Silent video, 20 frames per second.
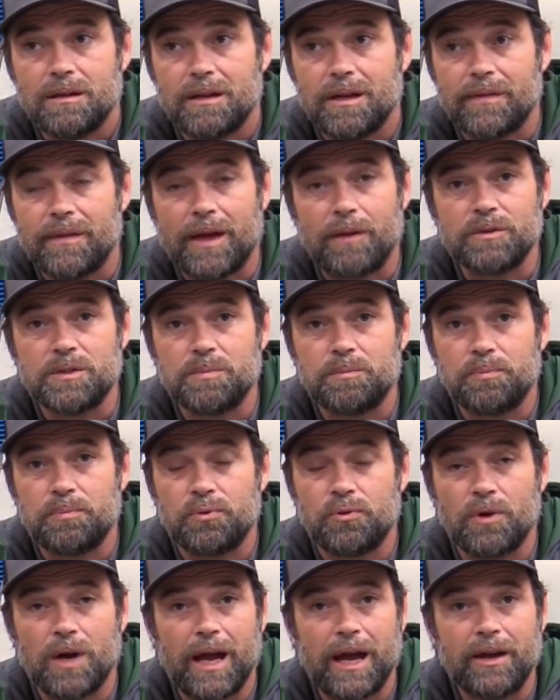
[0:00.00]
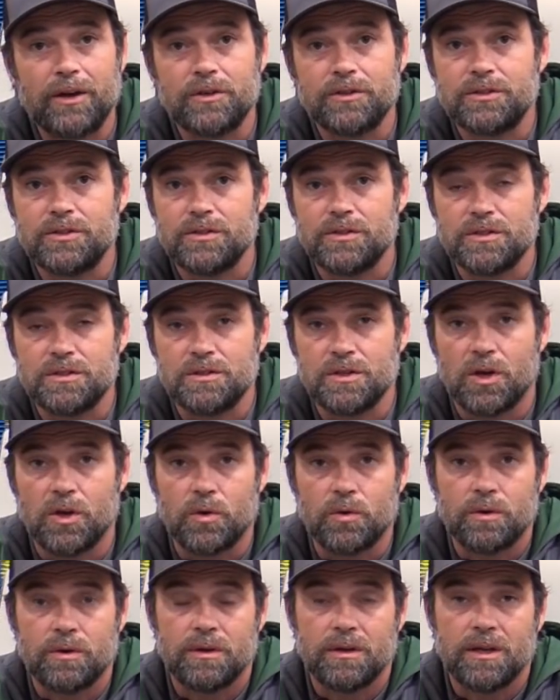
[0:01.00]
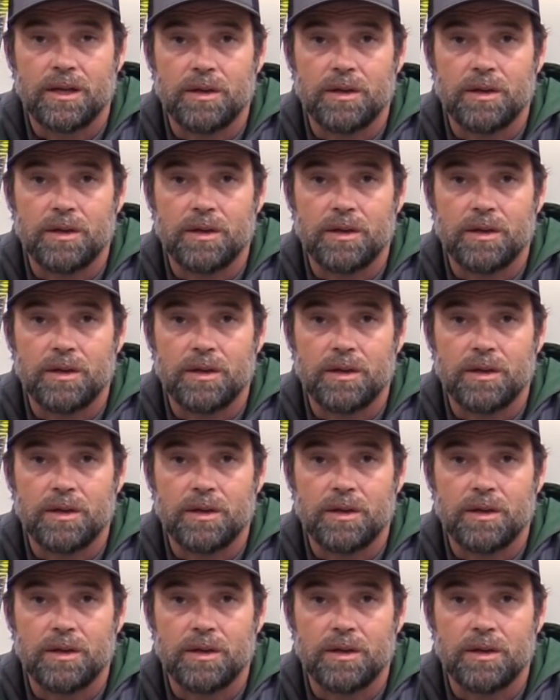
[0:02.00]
And that was prior to the Zone,